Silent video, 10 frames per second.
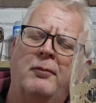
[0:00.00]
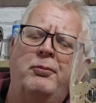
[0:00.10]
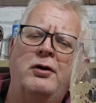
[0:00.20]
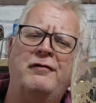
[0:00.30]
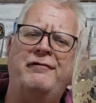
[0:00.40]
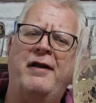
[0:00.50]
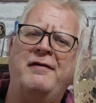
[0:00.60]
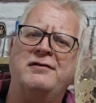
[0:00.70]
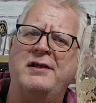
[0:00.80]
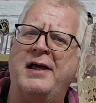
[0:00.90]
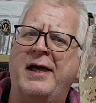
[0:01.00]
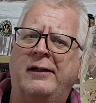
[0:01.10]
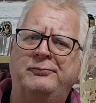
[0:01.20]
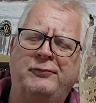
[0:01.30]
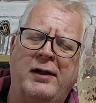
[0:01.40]
But the other flavours are there.
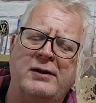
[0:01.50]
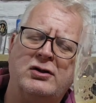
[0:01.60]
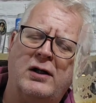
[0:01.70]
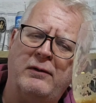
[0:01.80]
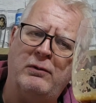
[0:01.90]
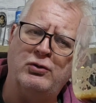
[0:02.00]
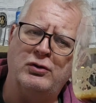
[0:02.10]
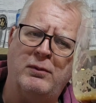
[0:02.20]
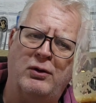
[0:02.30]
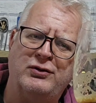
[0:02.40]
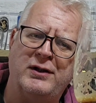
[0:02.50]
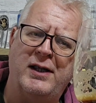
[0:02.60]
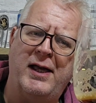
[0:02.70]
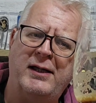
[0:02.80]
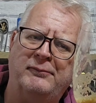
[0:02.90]
It's got that roasted malts in
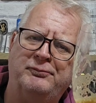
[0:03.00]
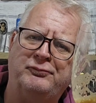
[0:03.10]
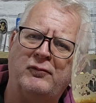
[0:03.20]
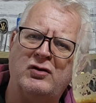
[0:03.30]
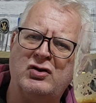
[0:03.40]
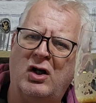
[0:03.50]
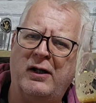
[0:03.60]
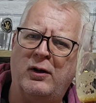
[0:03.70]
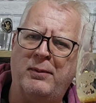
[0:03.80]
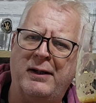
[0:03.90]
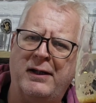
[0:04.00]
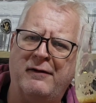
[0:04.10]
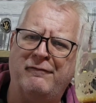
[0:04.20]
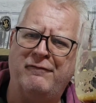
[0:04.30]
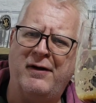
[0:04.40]
there. It's got a little bit of